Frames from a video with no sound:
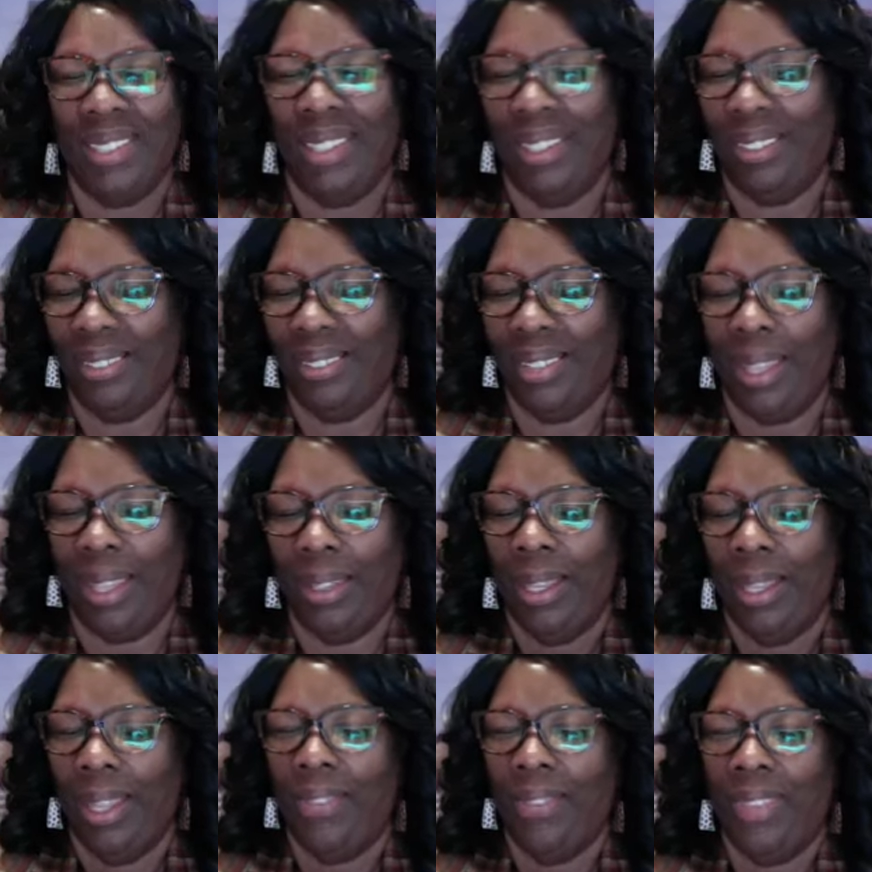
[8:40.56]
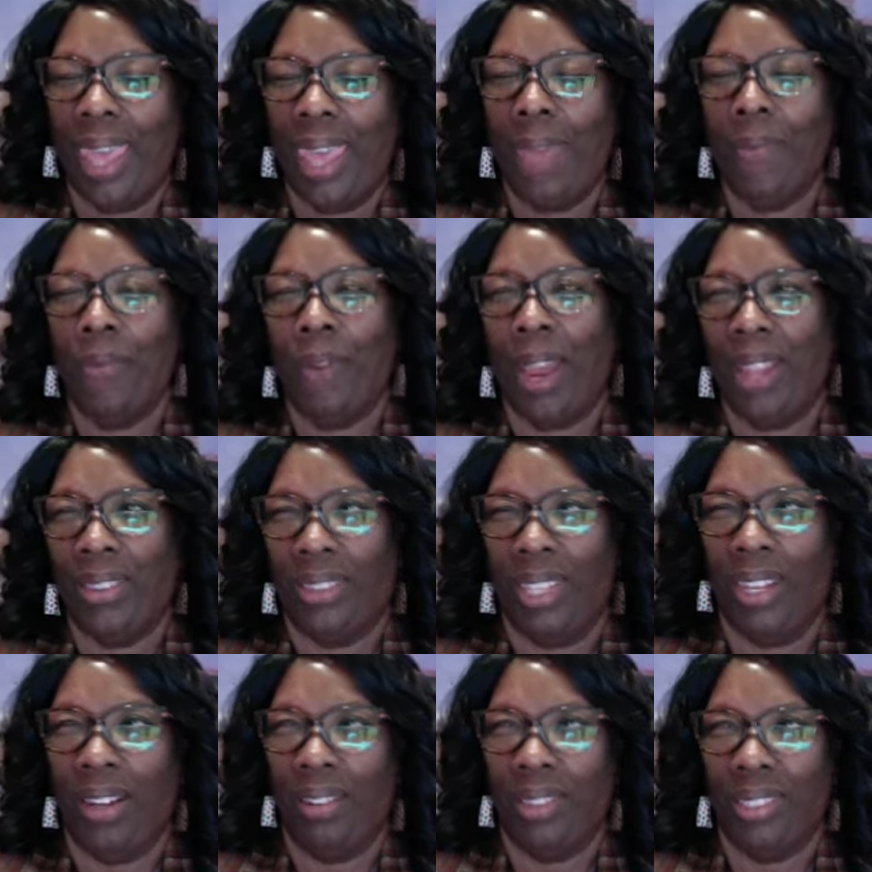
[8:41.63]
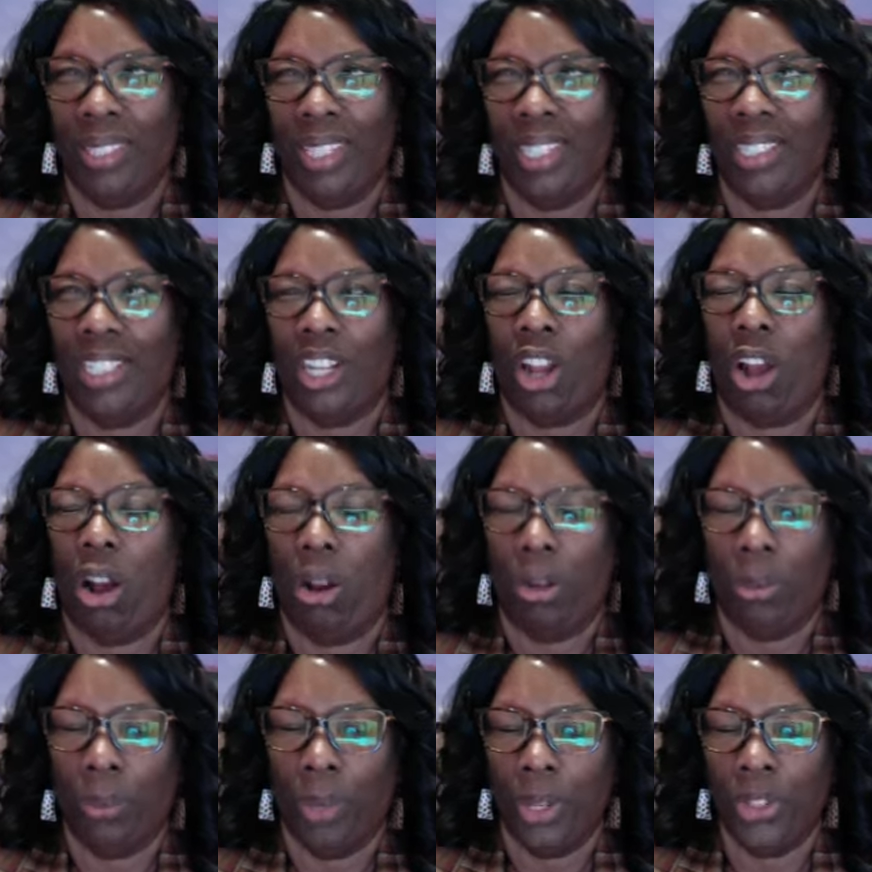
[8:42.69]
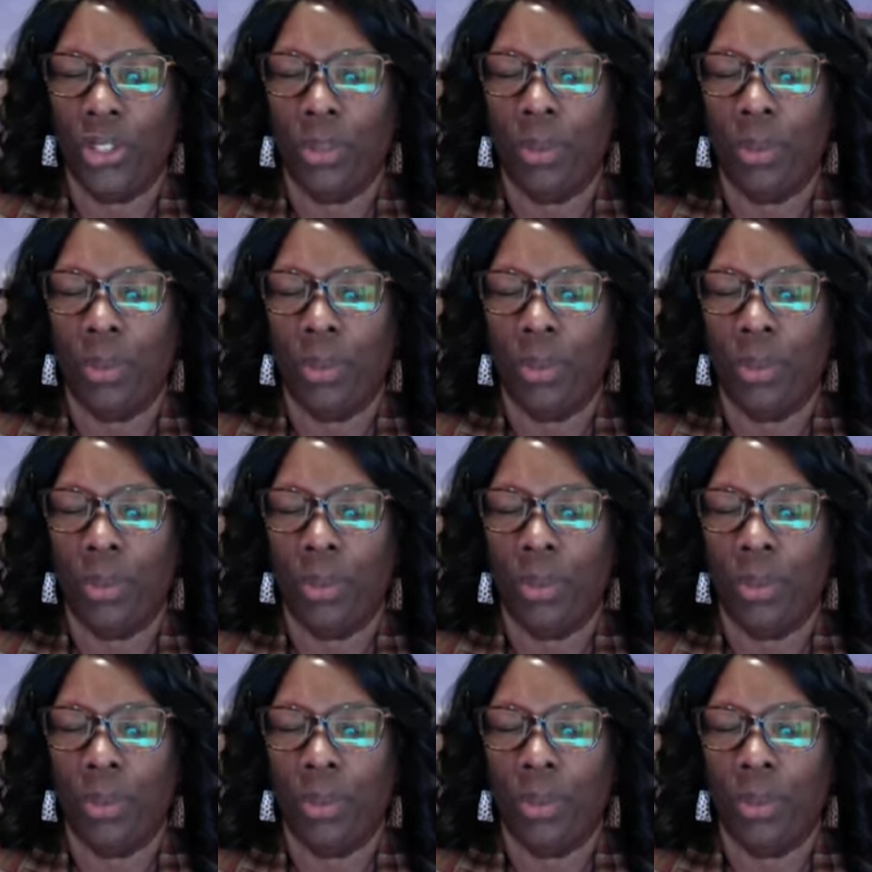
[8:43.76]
it. That that right there says it all. Once